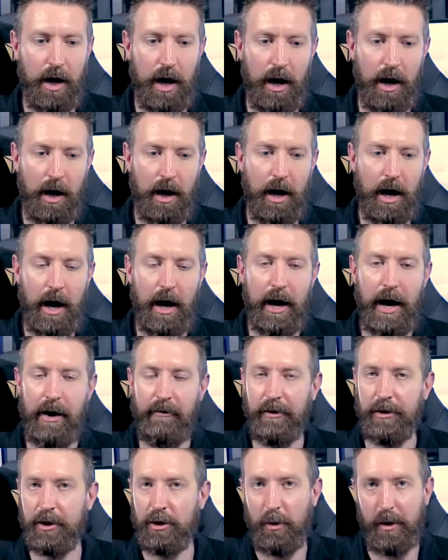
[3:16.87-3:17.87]
I
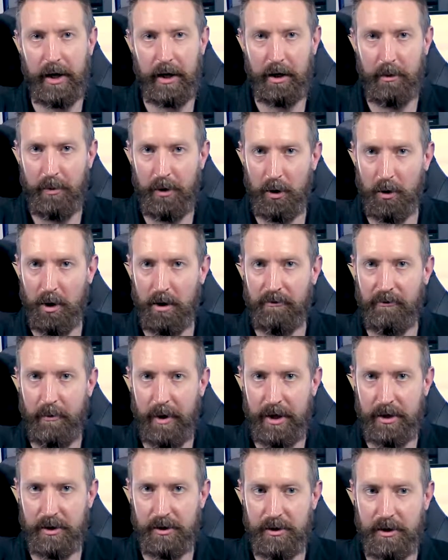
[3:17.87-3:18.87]
have a degree in computer
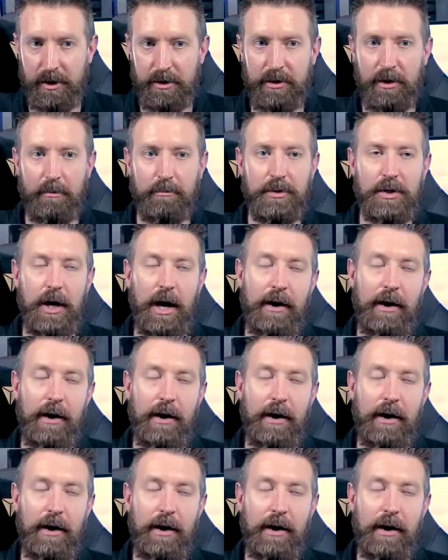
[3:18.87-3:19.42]
information systems.